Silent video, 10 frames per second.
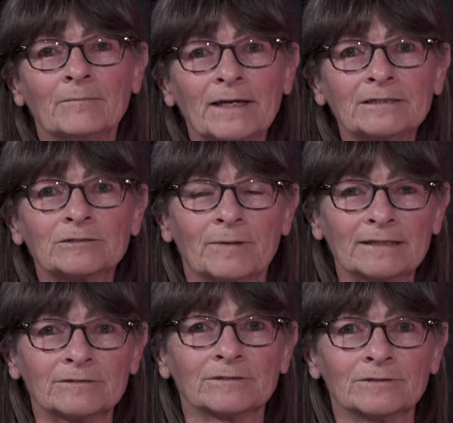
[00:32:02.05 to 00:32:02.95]
Paige
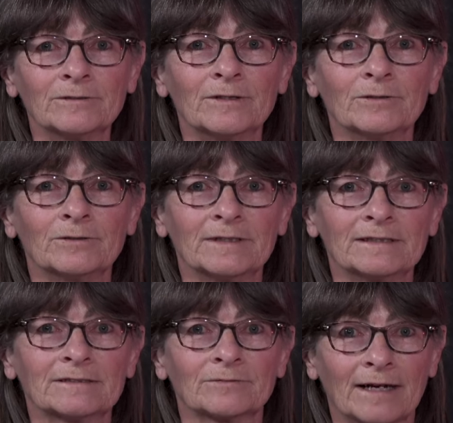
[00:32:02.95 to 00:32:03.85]
Petriw, who
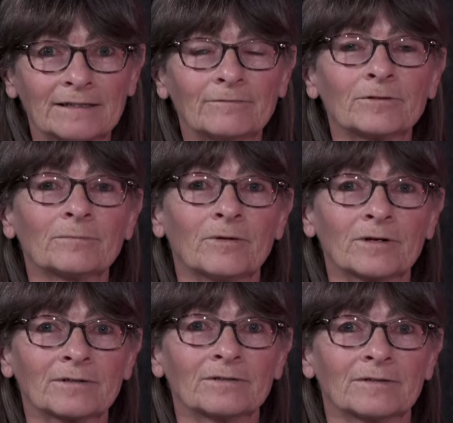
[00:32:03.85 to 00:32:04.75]
is running for
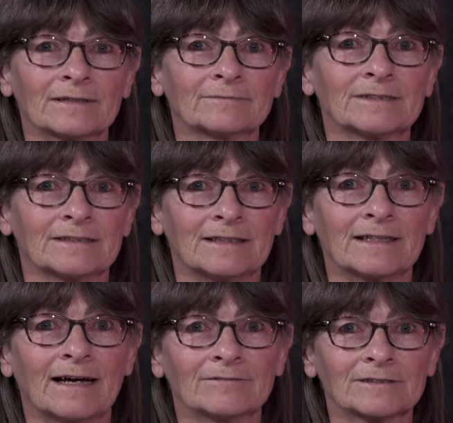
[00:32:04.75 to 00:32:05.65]
Port Coquitlam City
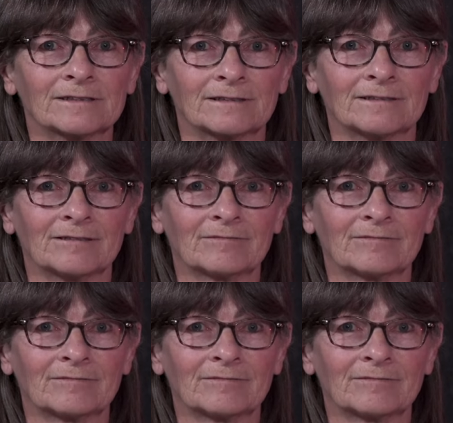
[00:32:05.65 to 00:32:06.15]
Council.